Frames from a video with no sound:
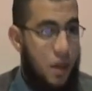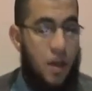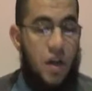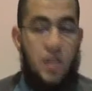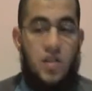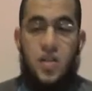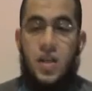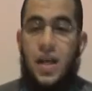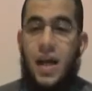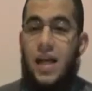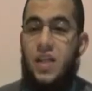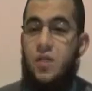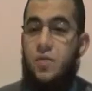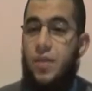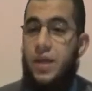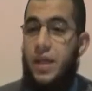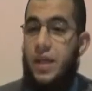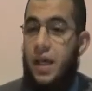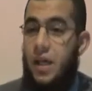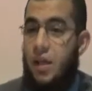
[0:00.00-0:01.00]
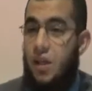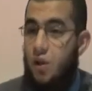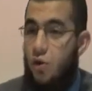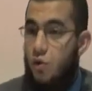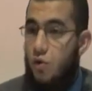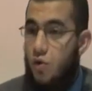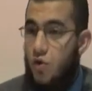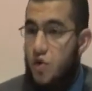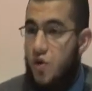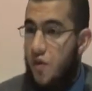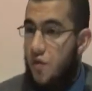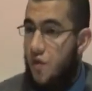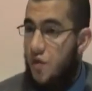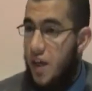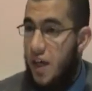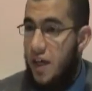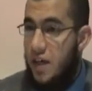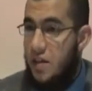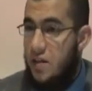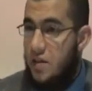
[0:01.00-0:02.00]
because he has been accused of
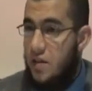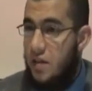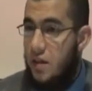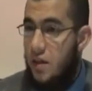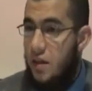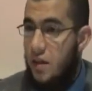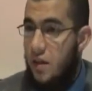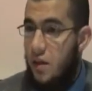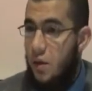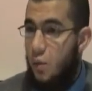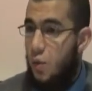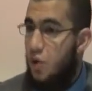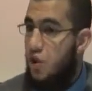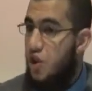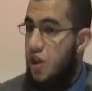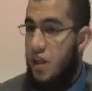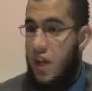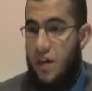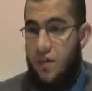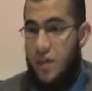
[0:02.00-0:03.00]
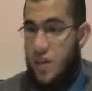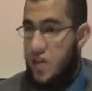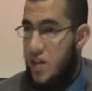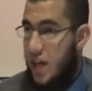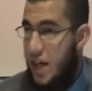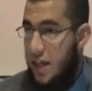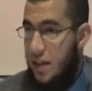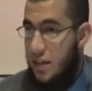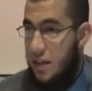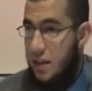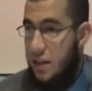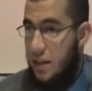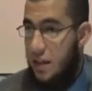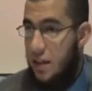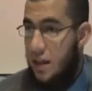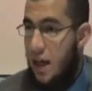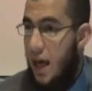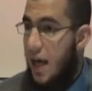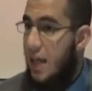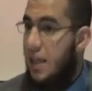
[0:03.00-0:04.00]
things which he never said
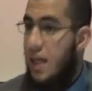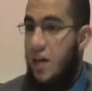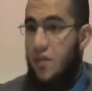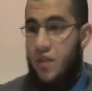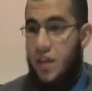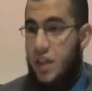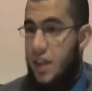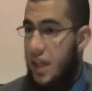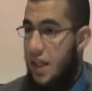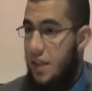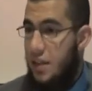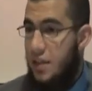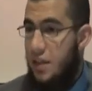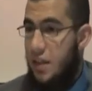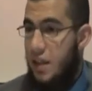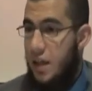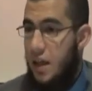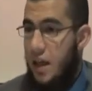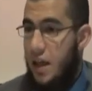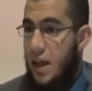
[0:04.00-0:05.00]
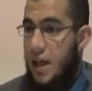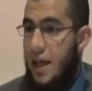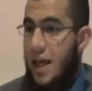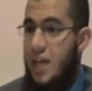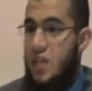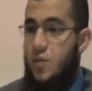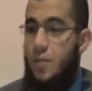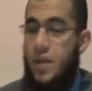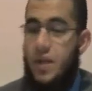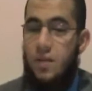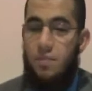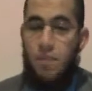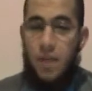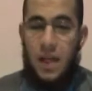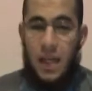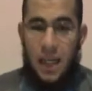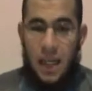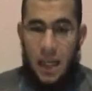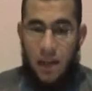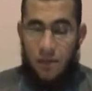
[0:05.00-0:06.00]
and never did. He has
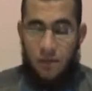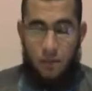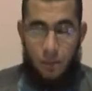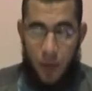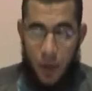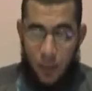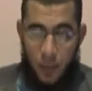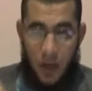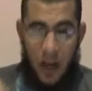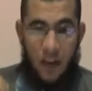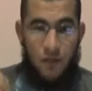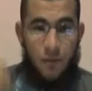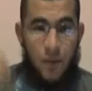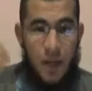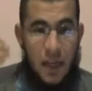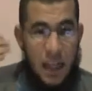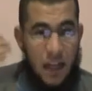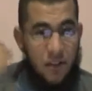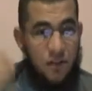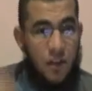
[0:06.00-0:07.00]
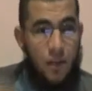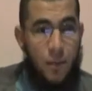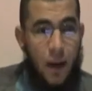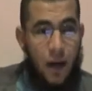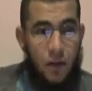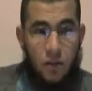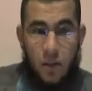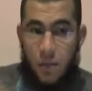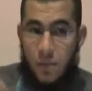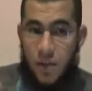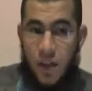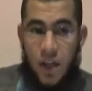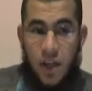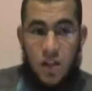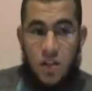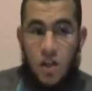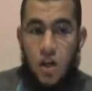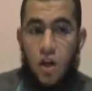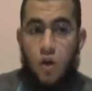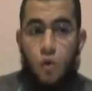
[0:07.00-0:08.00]
been believed, people have believed about him
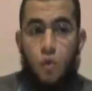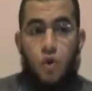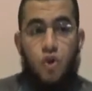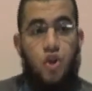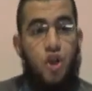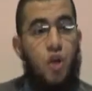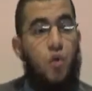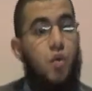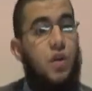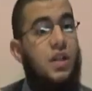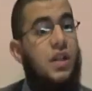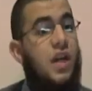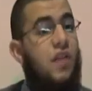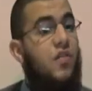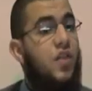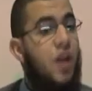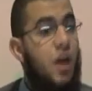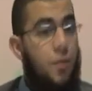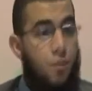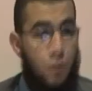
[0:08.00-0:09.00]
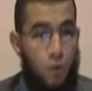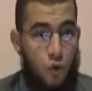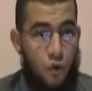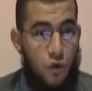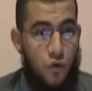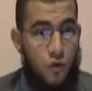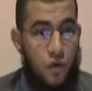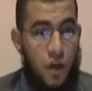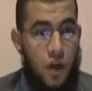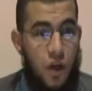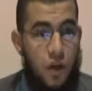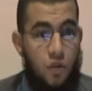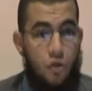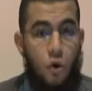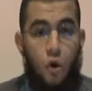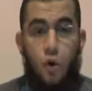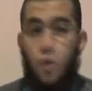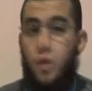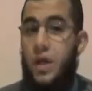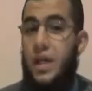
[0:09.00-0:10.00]
things which he would never approve,
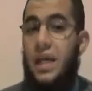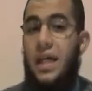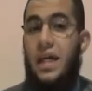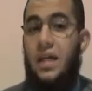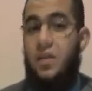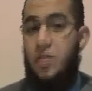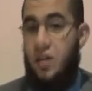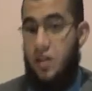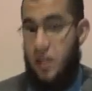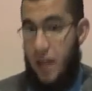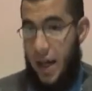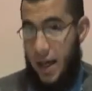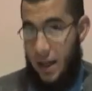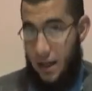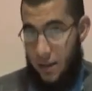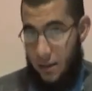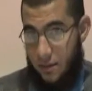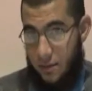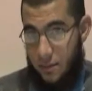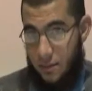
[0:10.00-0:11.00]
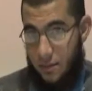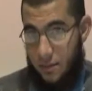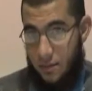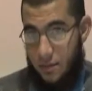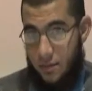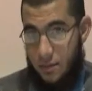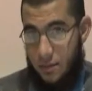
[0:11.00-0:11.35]
nor would he entertain.